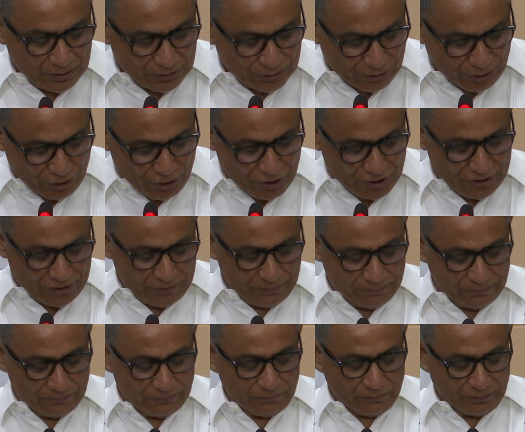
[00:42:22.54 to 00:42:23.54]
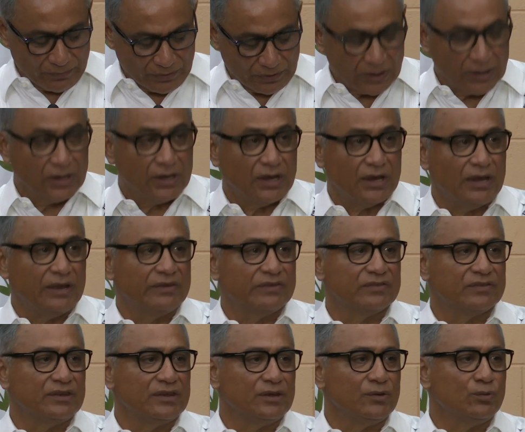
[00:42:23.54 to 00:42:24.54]
Third is
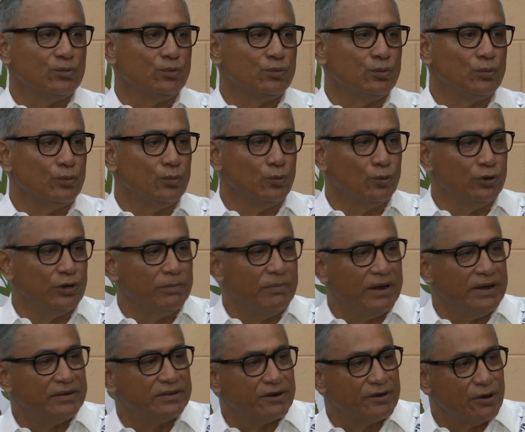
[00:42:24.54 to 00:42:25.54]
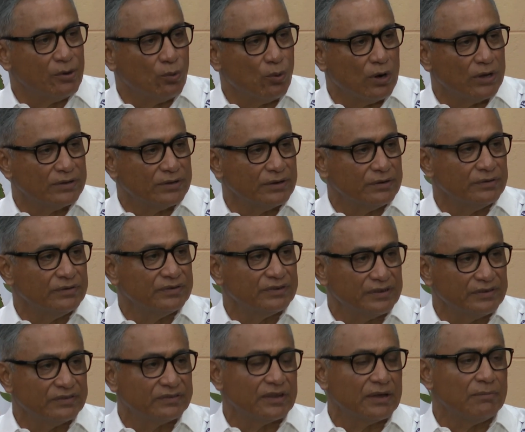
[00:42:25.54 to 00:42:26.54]
the rudimentary water
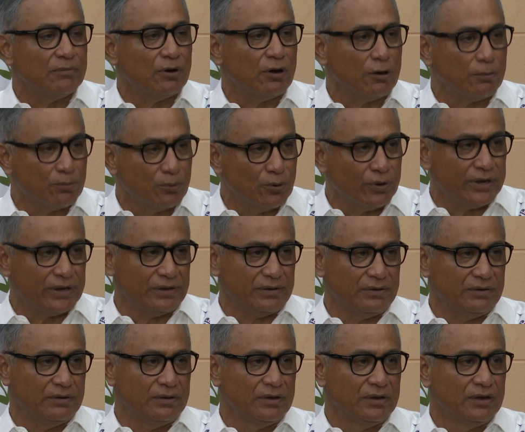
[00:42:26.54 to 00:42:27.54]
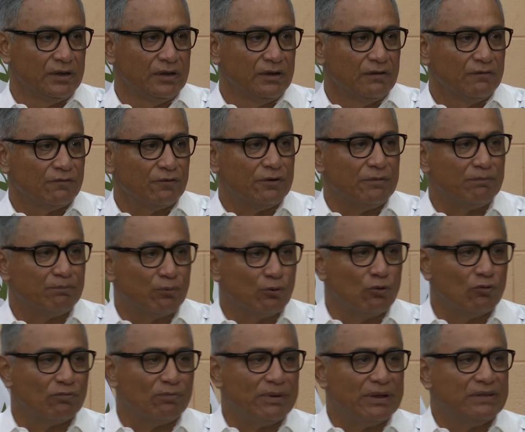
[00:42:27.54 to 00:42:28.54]
system upgrade for
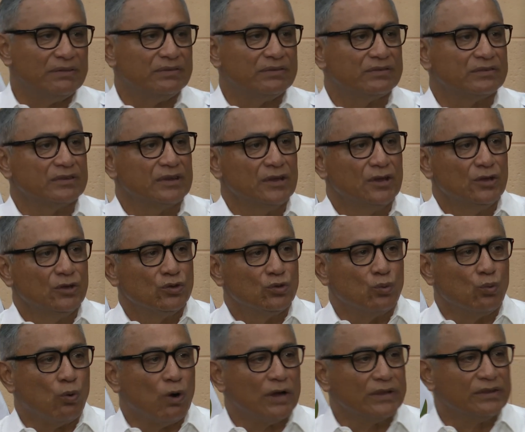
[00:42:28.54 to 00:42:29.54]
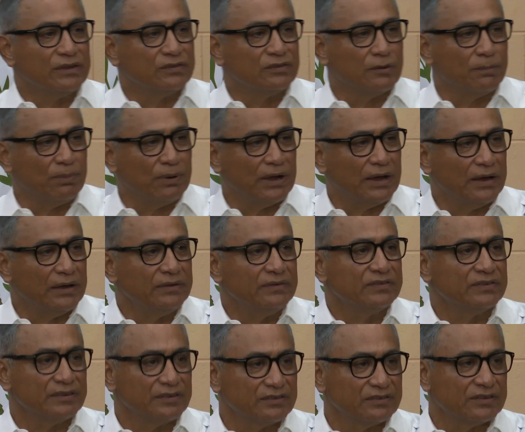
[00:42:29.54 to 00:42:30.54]
improvements to water supply
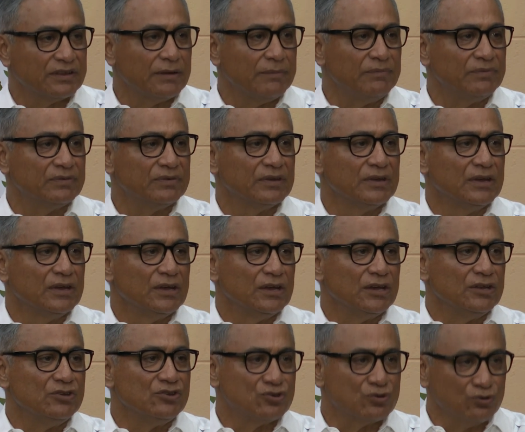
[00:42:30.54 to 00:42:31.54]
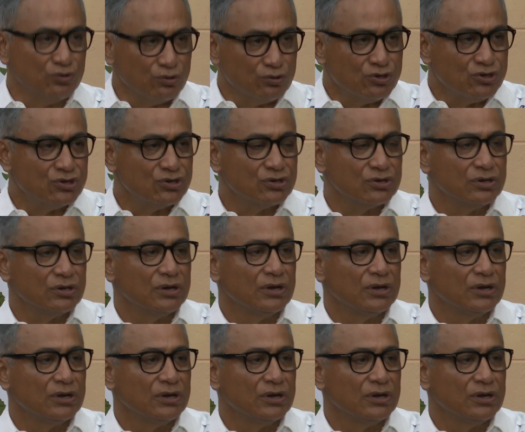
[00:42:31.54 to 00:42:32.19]
systems in Shunush,